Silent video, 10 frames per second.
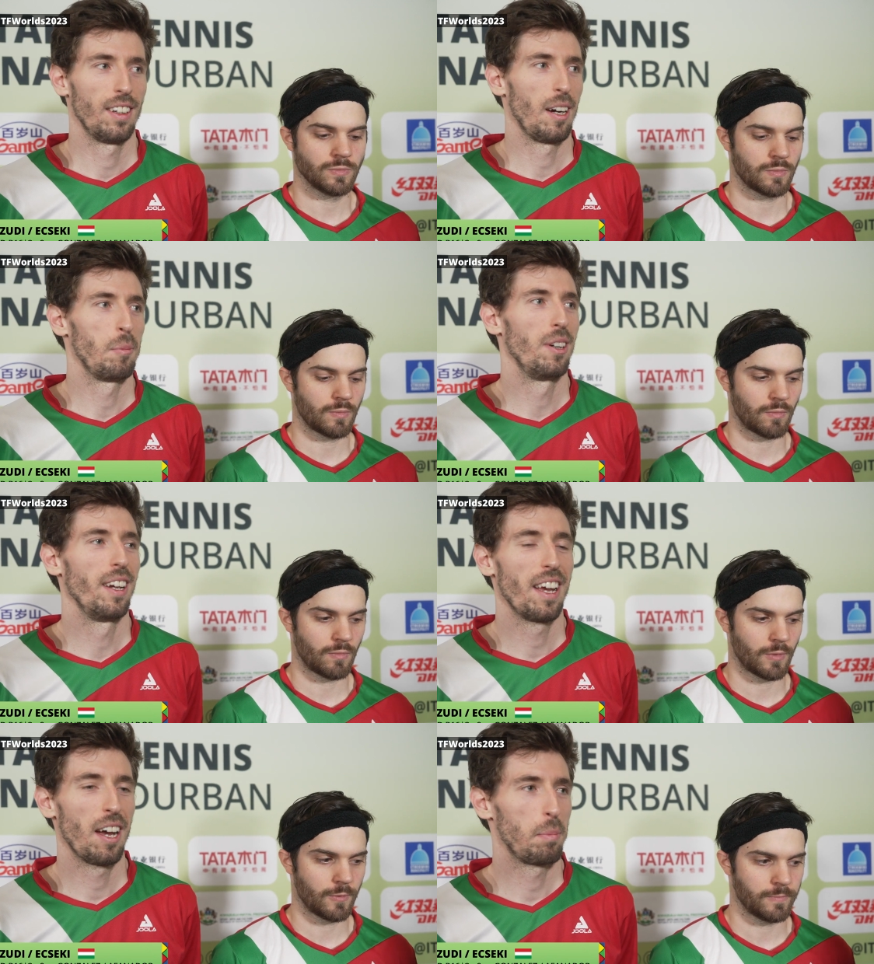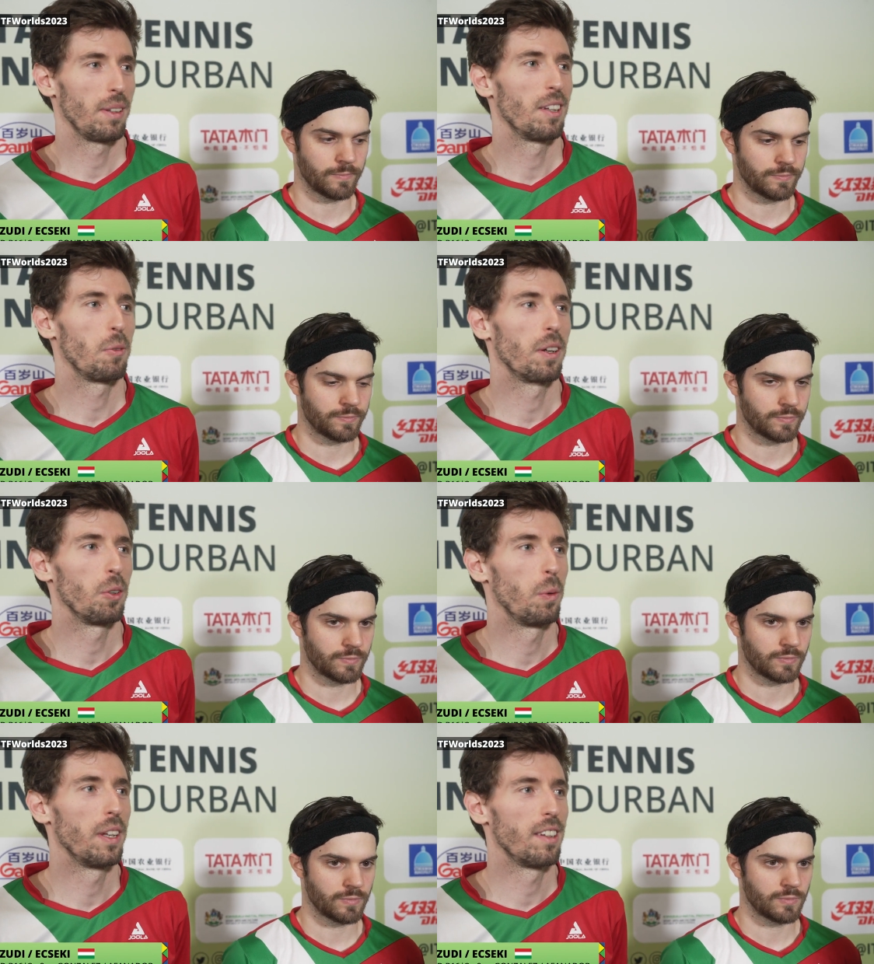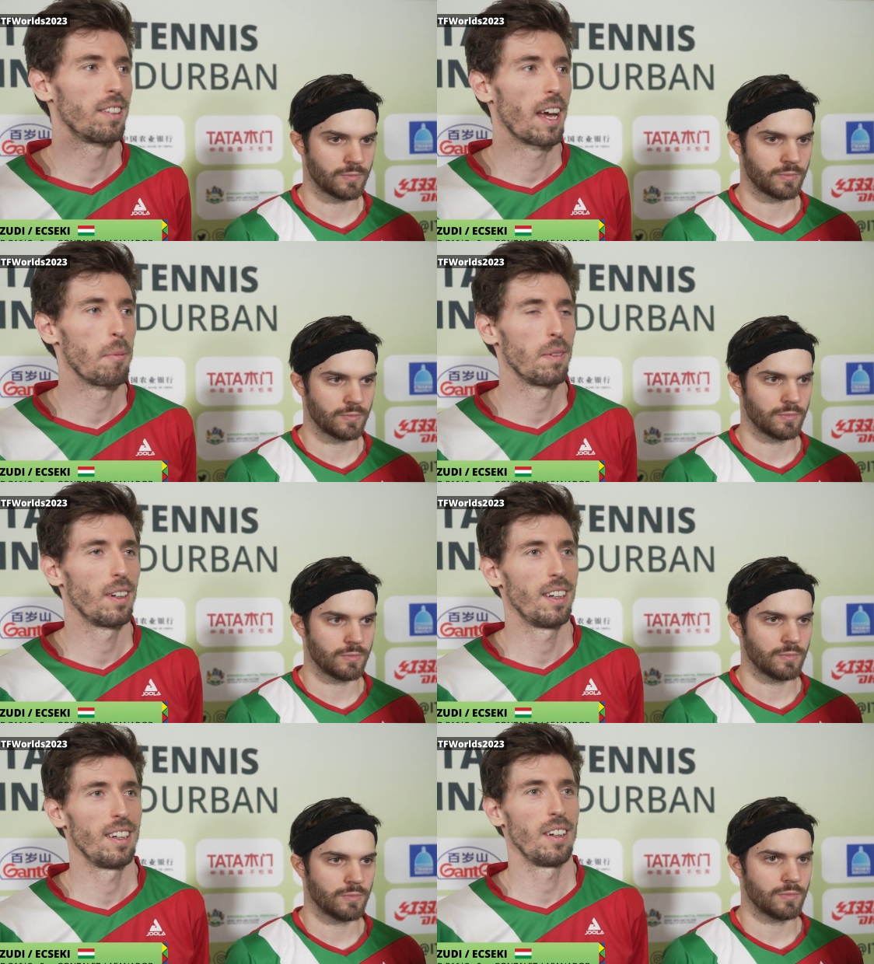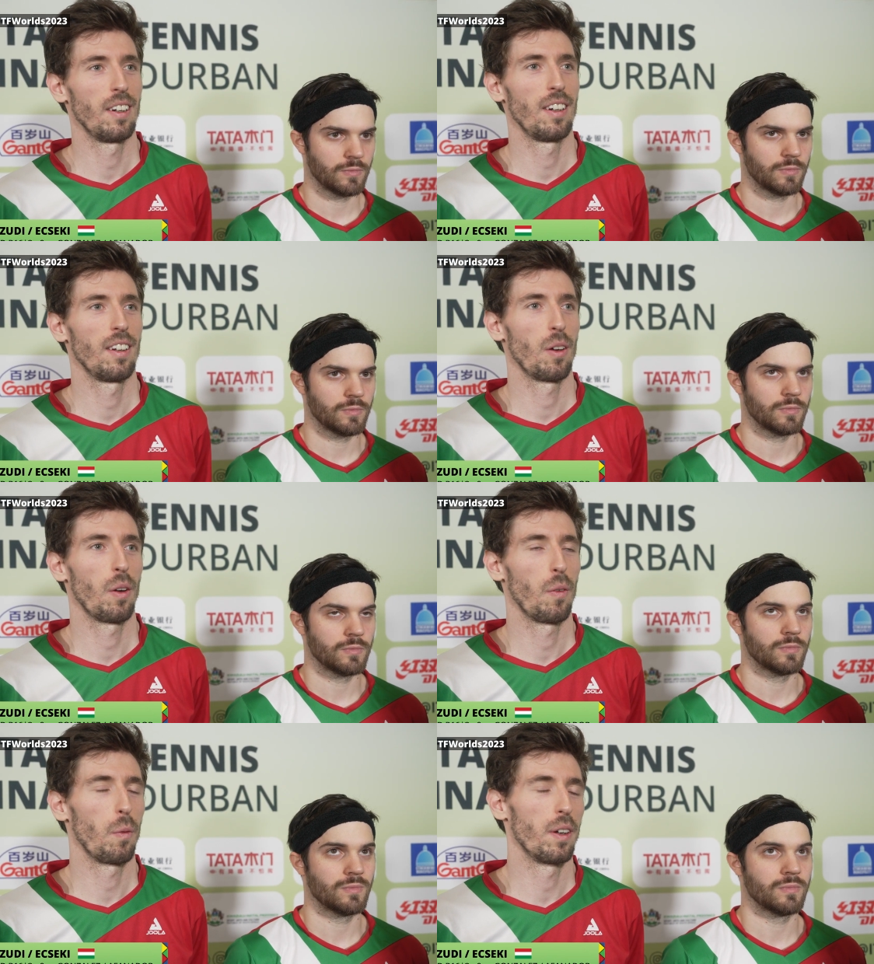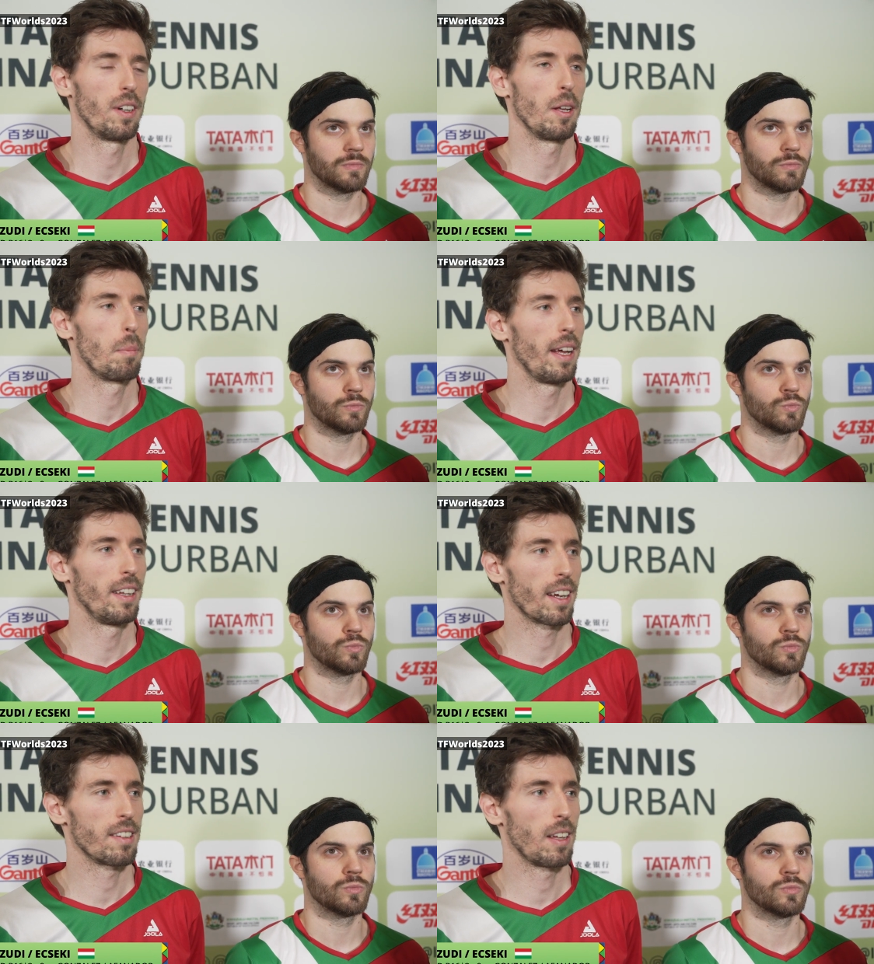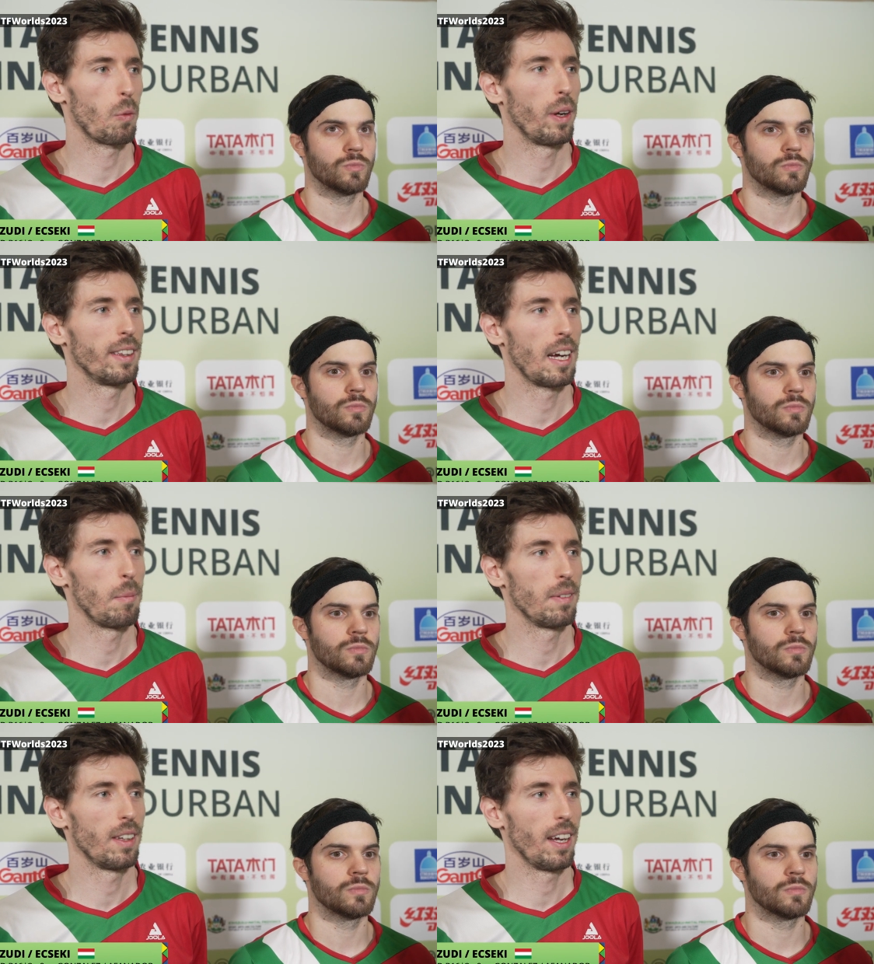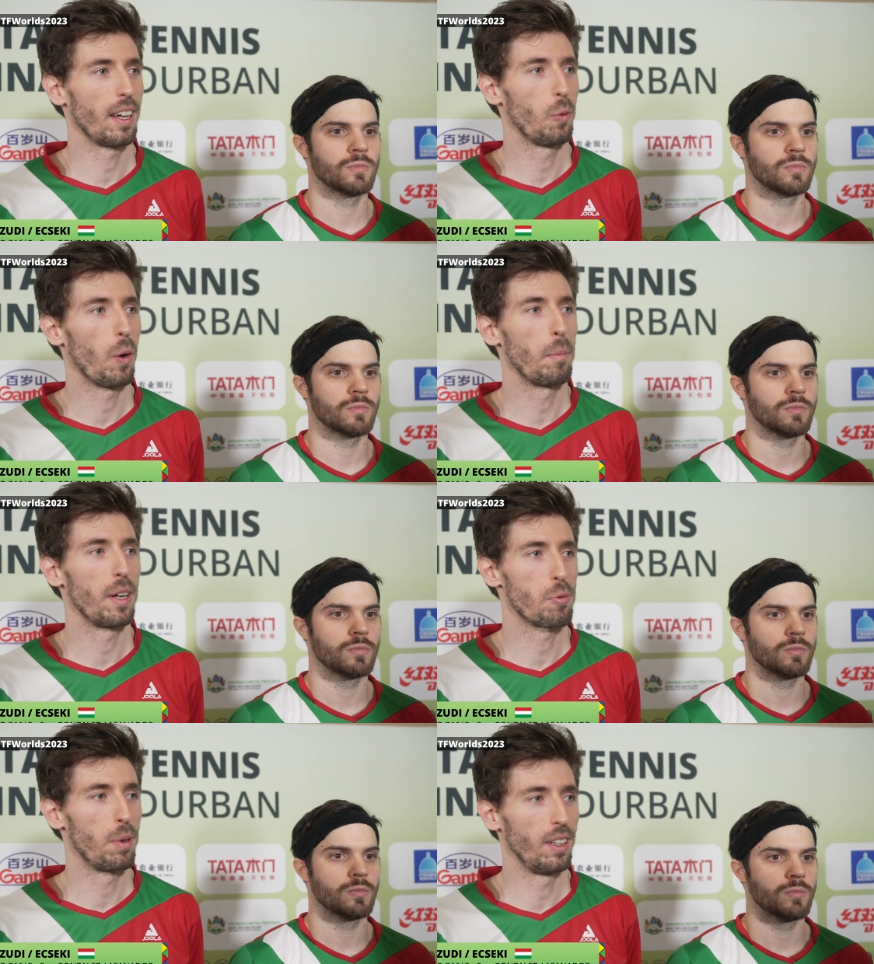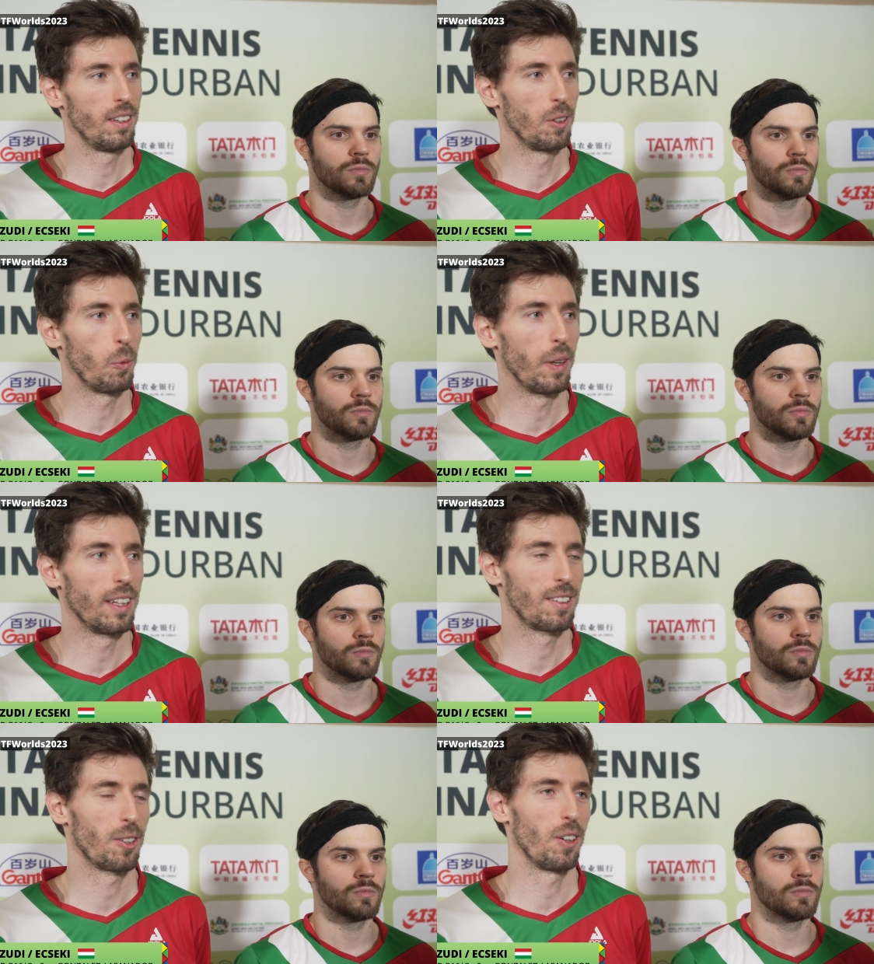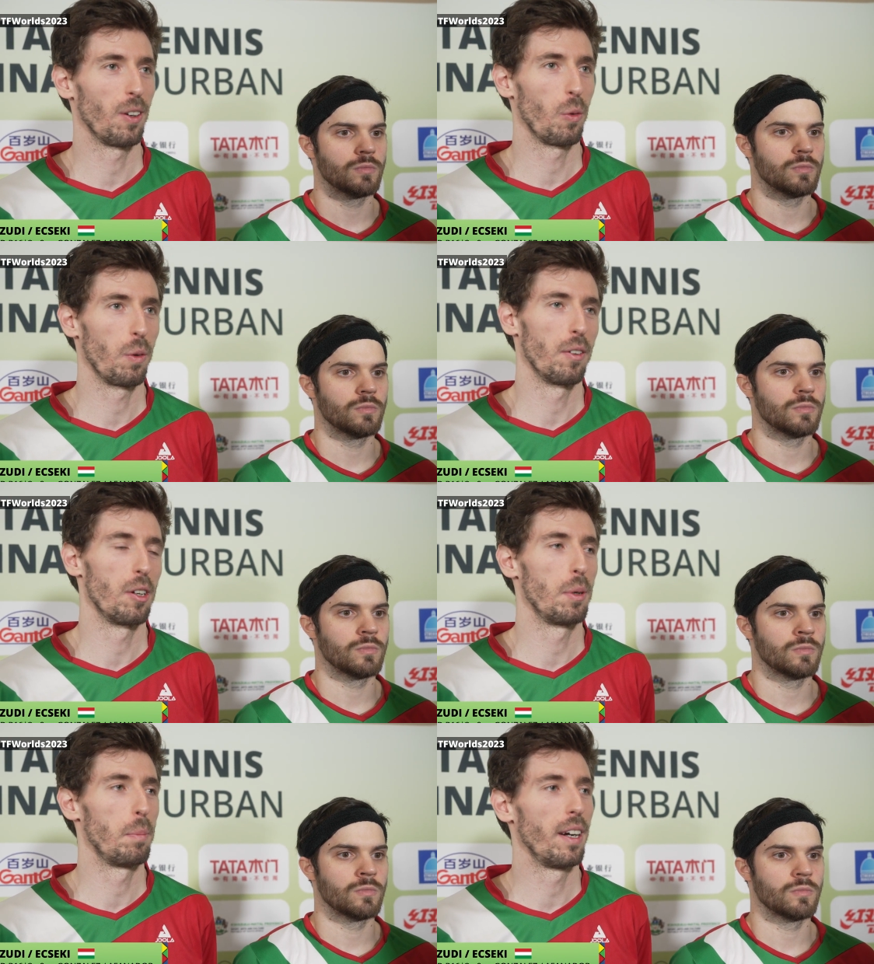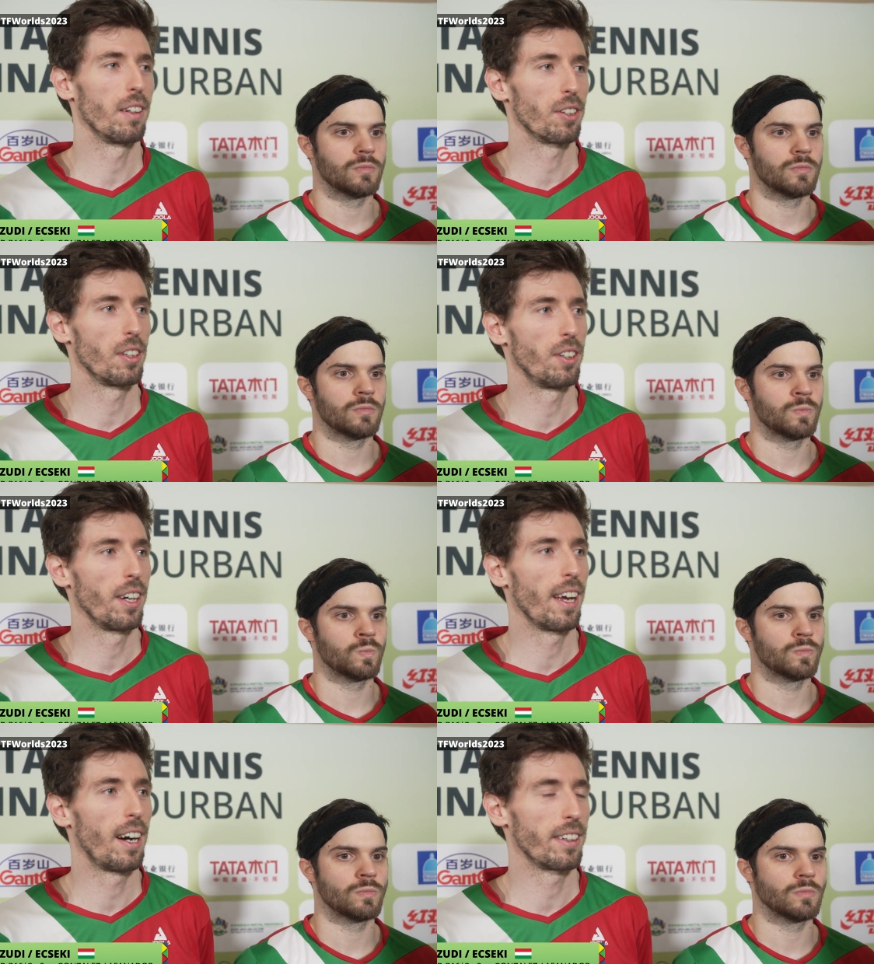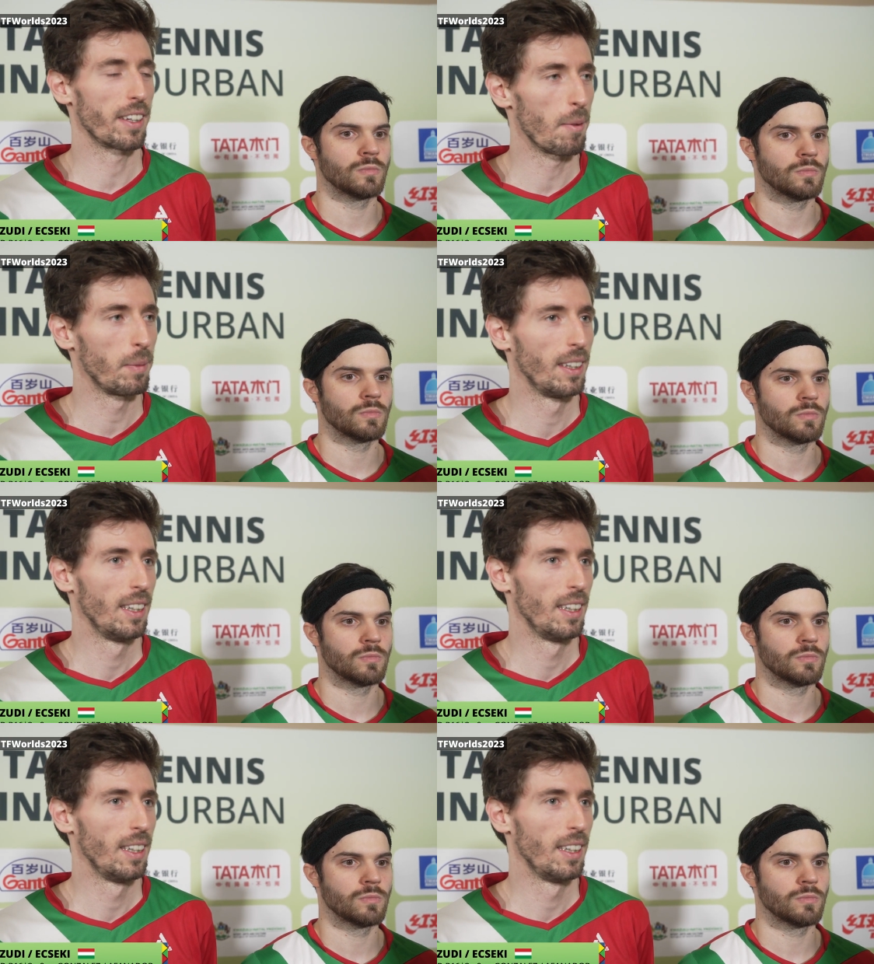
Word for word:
Speaker 1: I'm really happy that we could win this game. Uh, we already played against them one time. They had one match ball to win, so we were preparing for a really hard game.